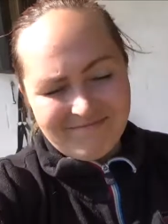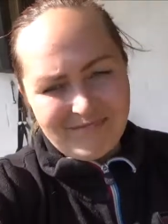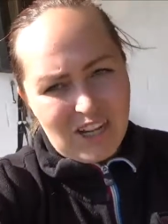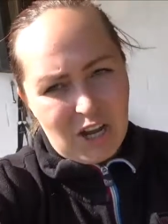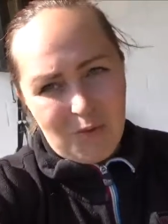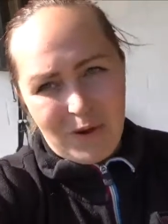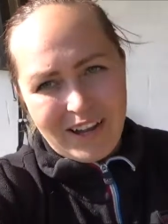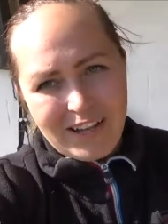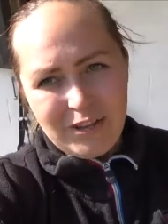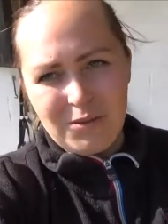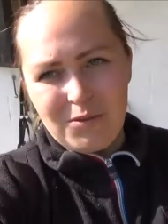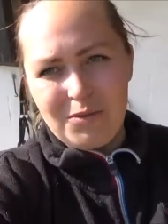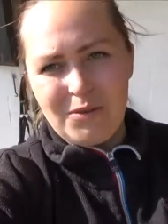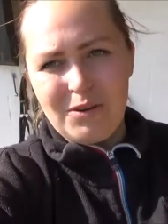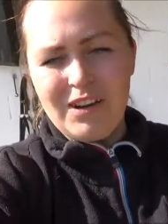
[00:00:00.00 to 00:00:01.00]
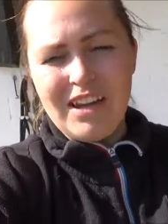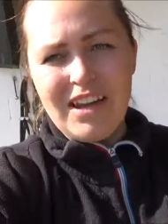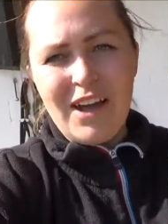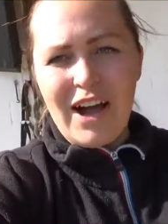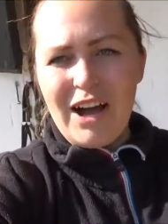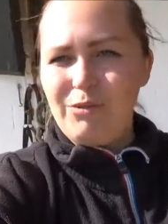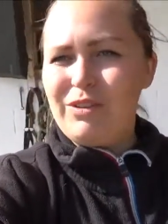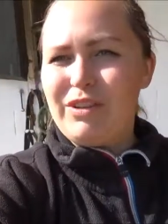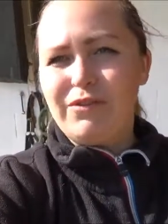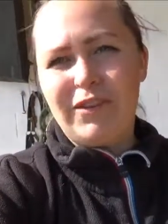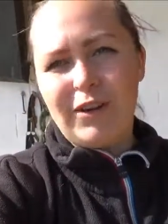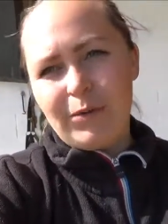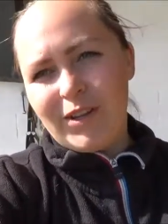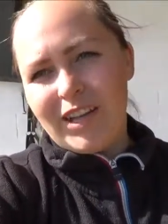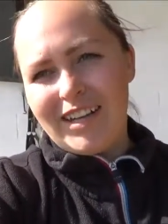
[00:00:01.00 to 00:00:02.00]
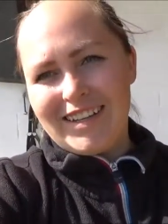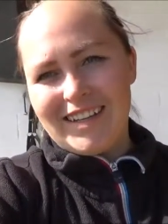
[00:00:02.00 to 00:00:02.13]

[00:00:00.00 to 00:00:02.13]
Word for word: a while ago I would have found that